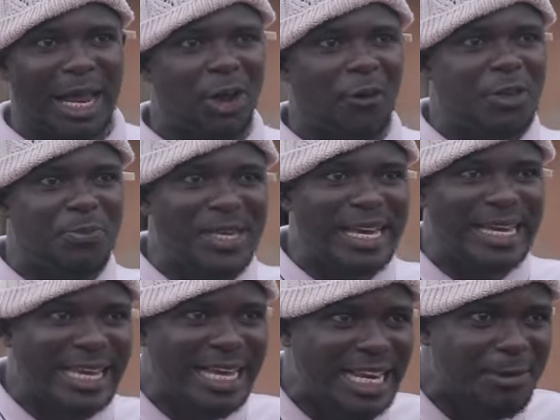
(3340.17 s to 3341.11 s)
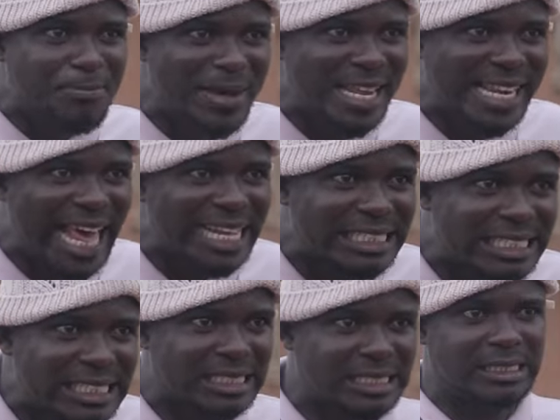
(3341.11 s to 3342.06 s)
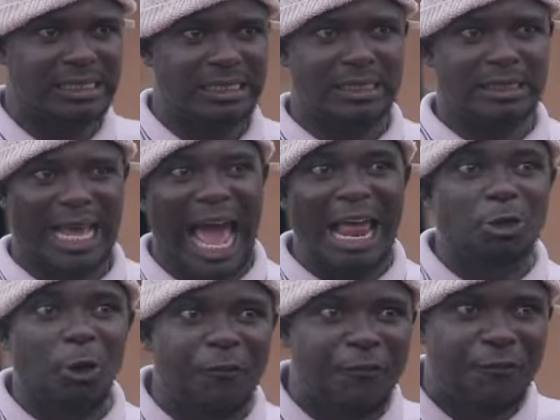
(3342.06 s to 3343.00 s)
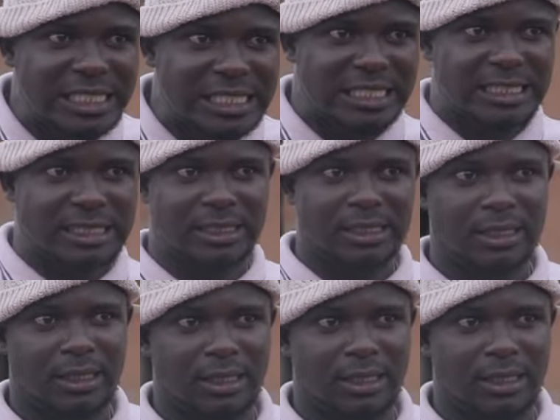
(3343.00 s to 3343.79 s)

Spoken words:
I not fit be a kelebe like this. I not fit.